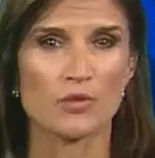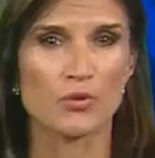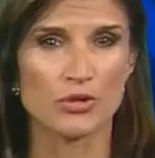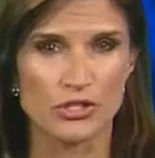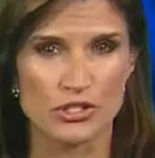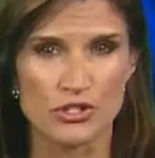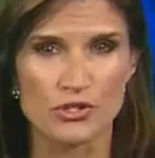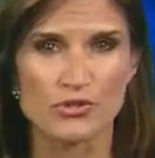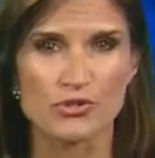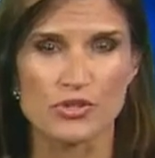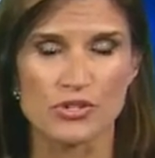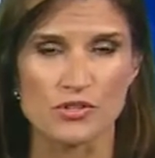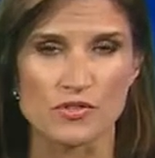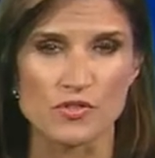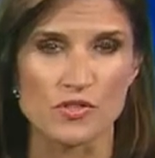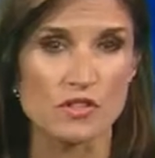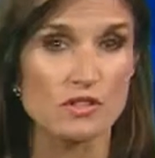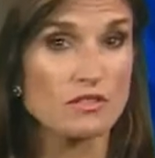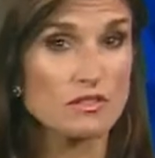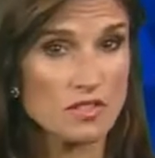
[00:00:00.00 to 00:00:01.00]
It
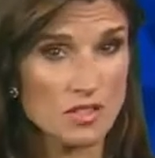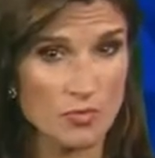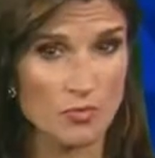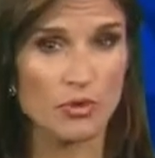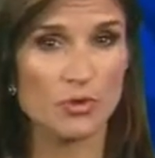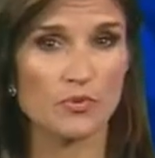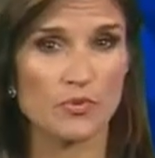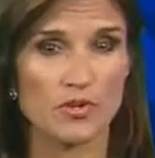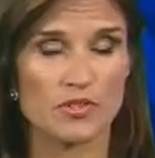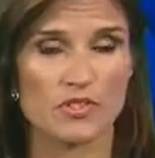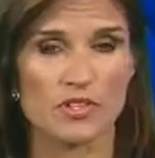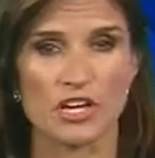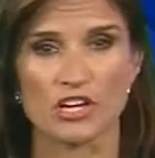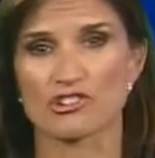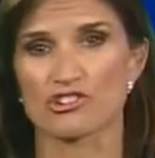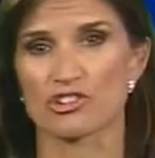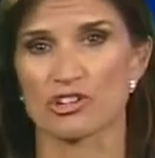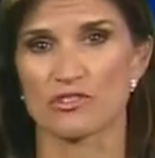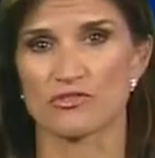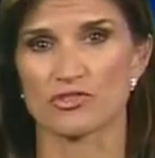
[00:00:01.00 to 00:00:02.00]
reduces simple
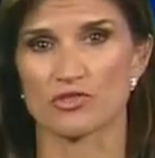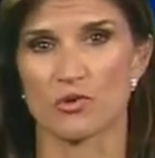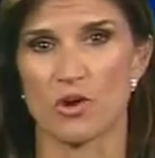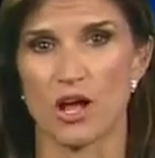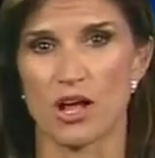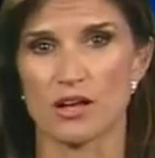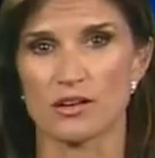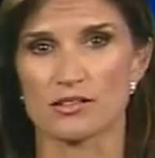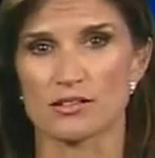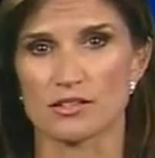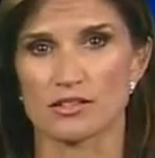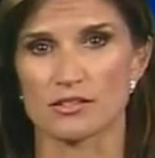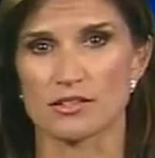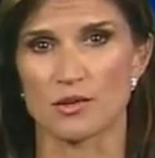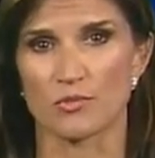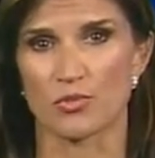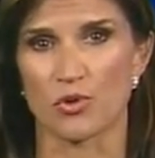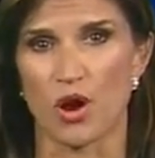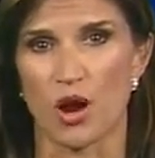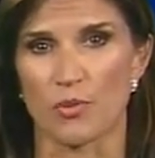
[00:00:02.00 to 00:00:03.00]
possession of drugs and
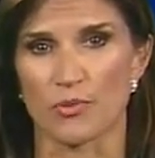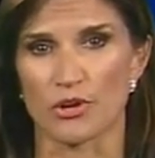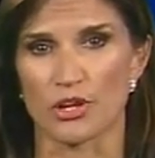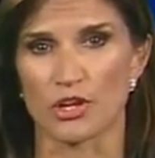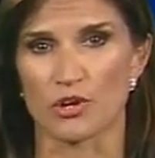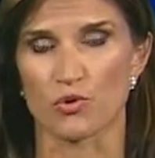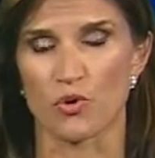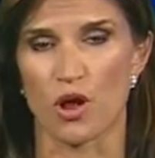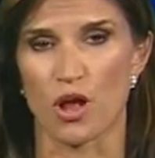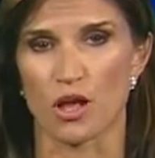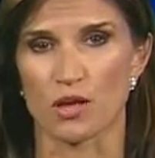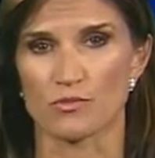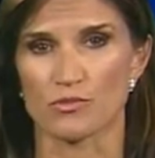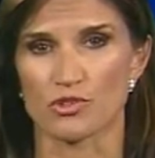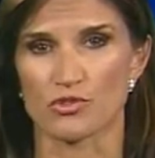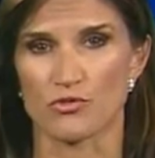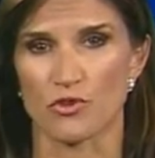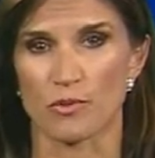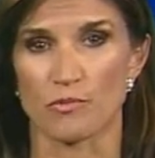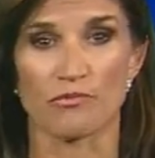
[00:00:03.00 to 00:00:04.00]
some property
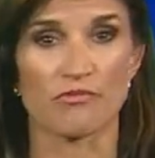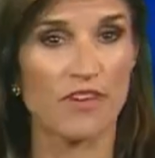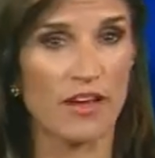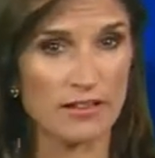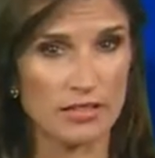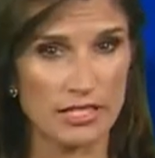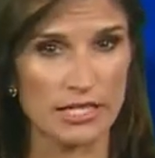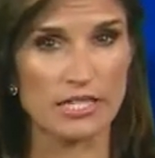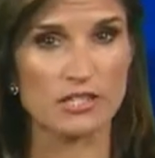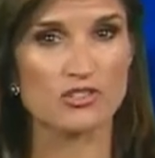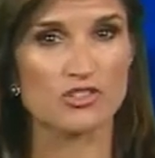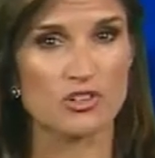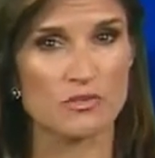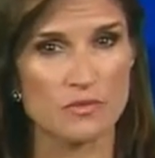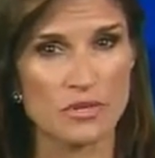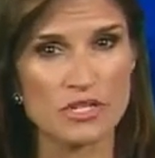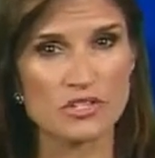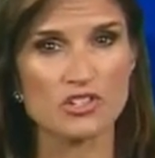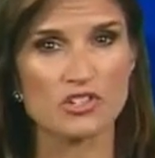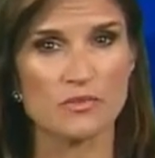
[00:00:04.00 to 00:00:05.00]
crimes from felonies to
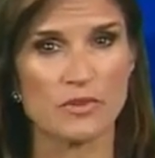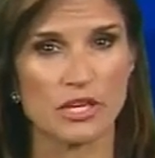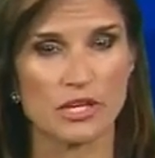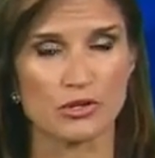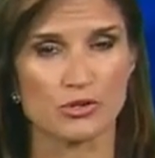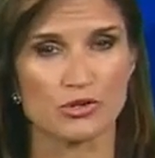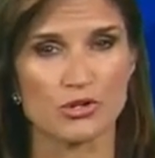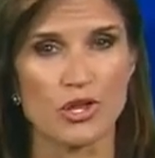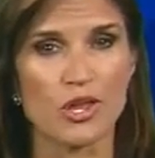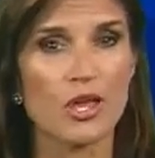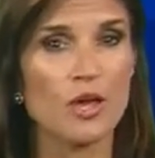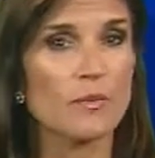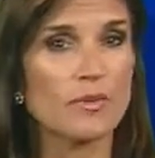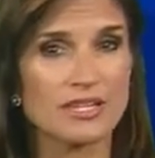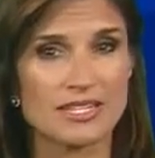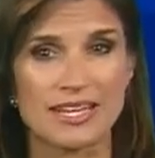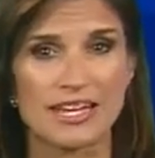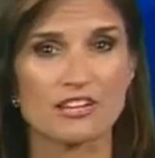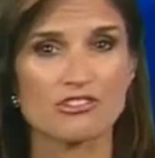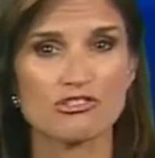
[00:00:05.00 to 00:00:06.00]
misdemeanors,
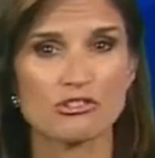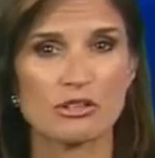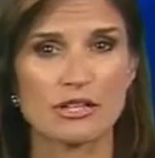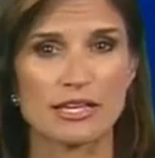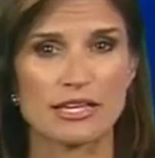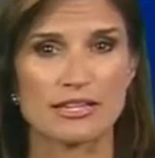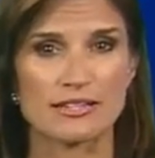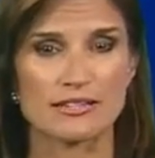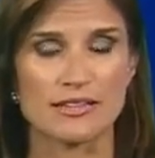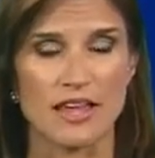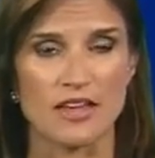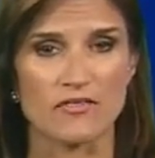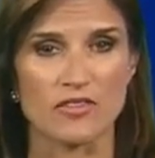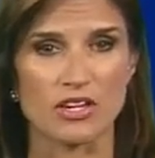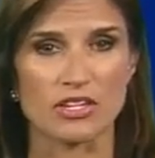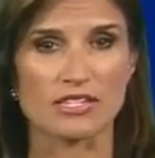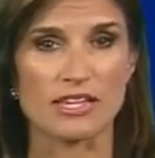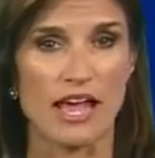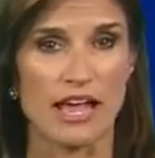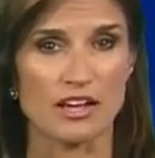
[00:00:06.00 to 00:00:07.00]
potentially
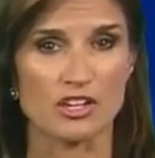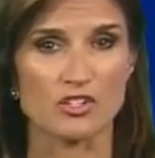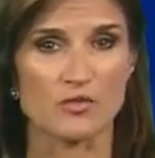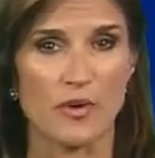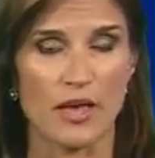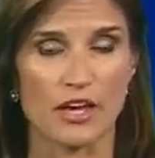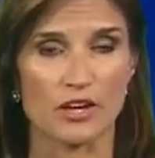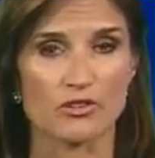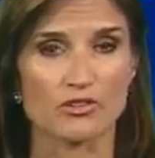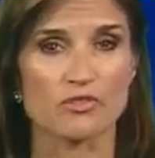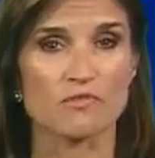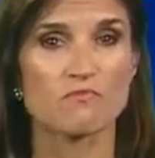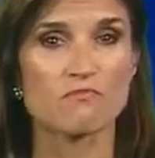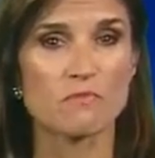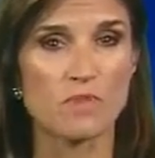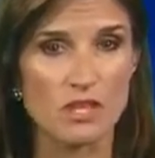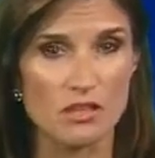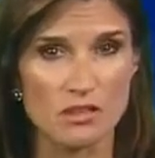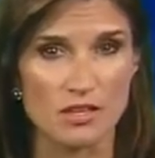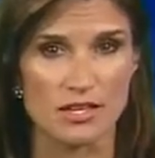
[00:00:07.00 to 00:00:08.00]
saving taxpayers
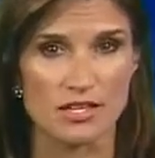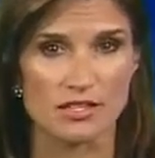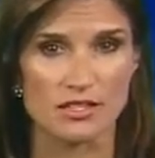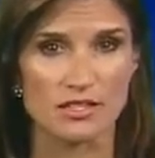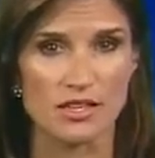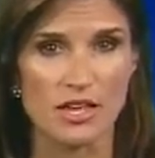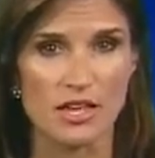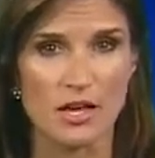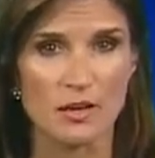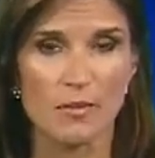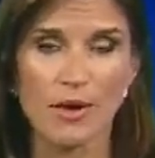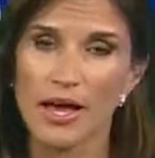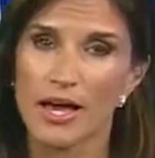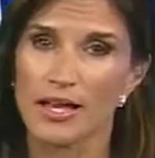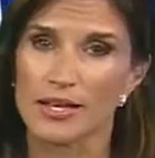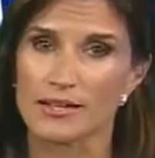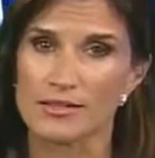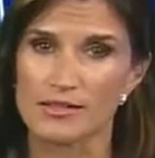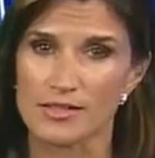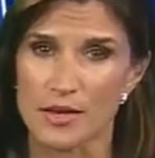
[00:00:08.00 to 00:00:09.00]
millions.
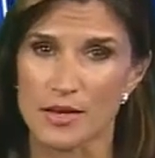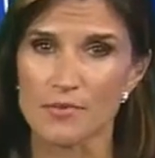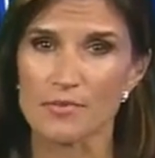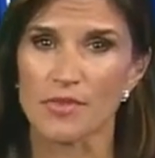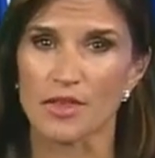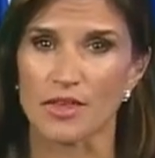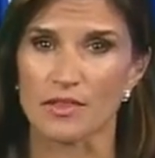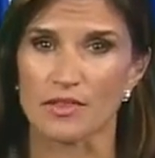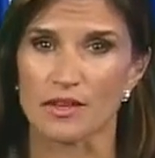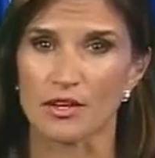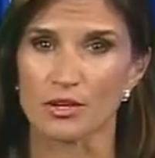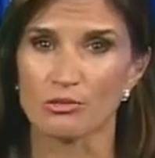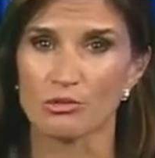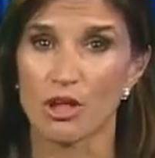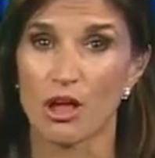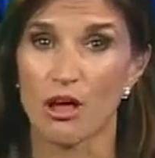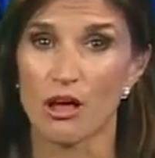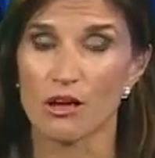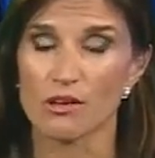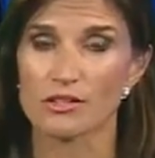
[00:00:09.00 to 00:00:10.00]
But some think the new
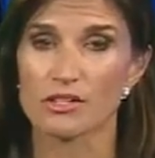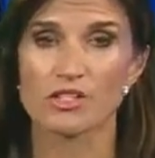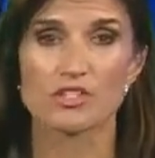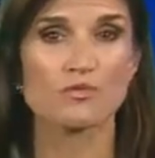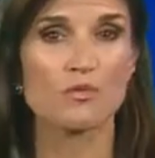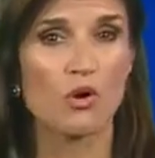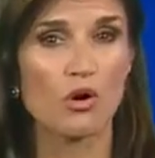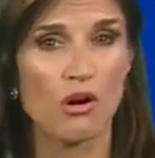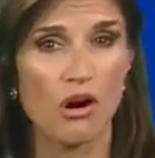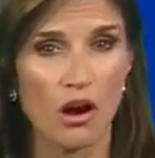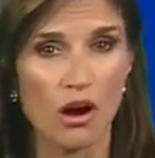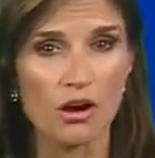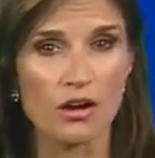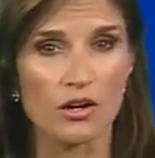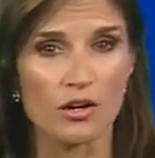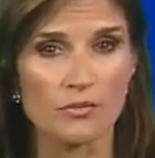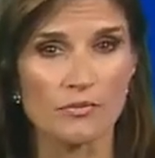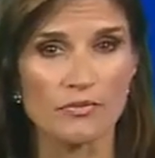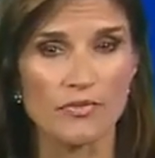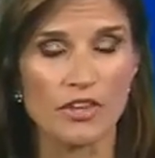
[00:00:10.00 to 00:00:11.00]
law does more
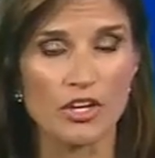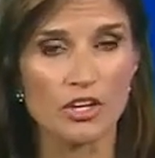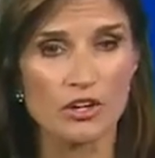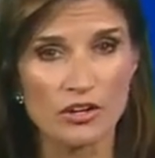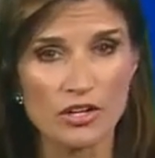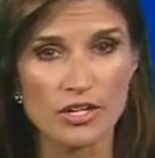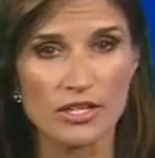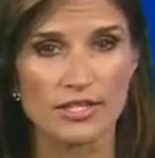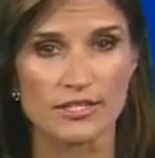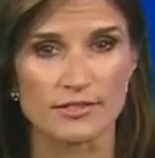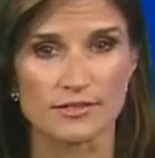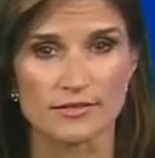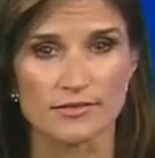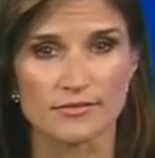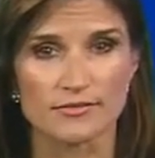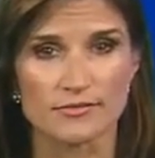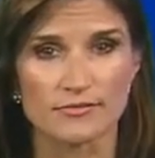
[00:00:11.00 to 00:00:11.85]
harm than good